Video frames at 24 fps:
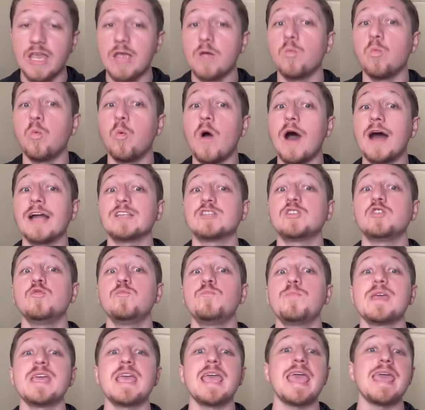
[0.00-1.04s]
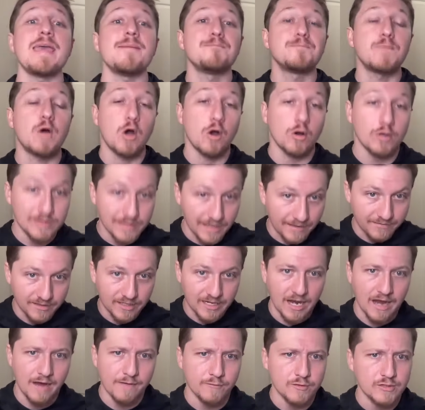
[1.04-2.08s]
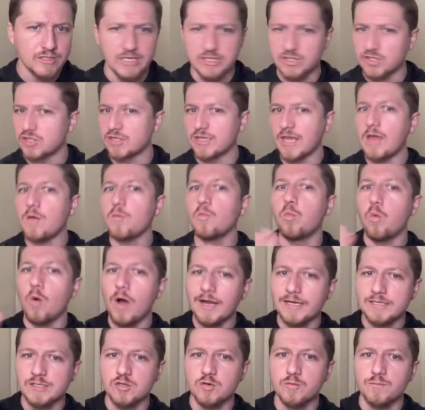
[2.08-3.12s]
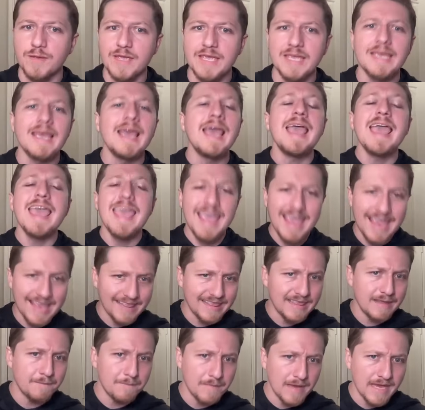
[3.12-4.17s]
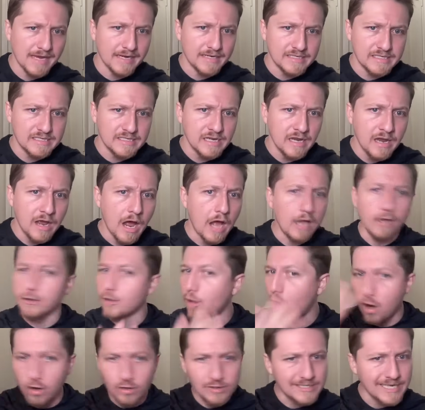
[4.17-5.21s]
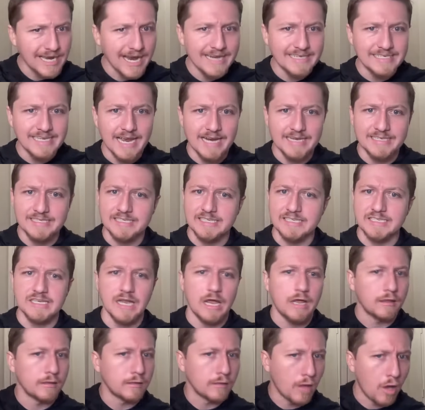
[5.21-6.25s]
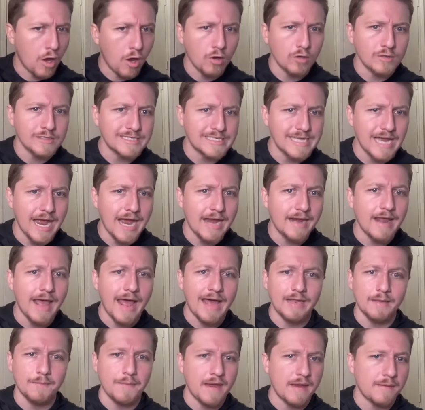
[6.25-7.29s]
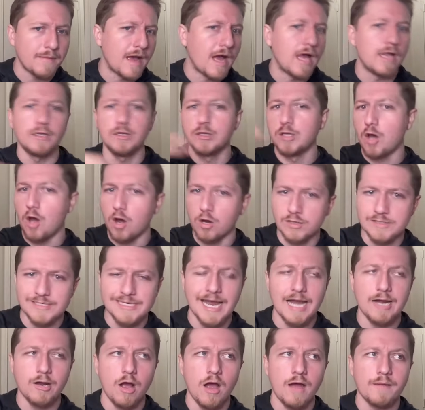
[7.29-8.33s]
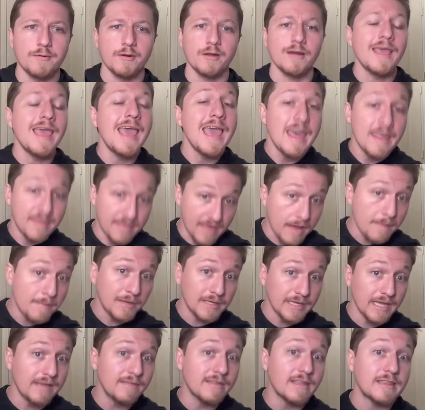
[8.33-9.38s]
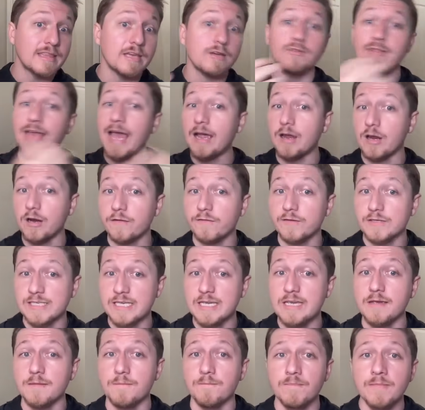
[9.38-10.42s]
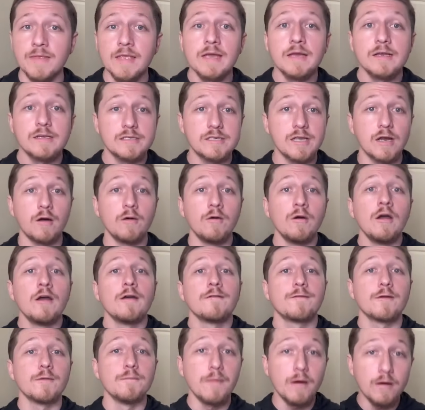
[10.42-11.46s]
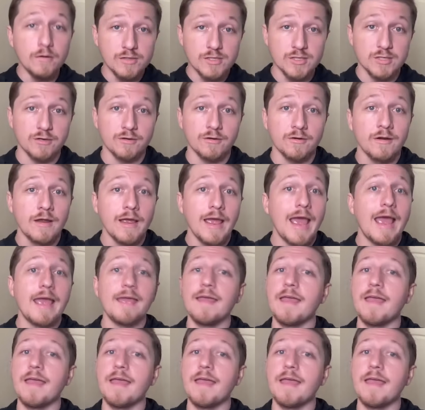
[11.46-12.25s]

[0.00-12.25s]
They want to be a part of the conversation. They want to be in the mix alongside Texas, alongside Alabama, alongside Auburn. They believe that they're that good of a team. So for Moser,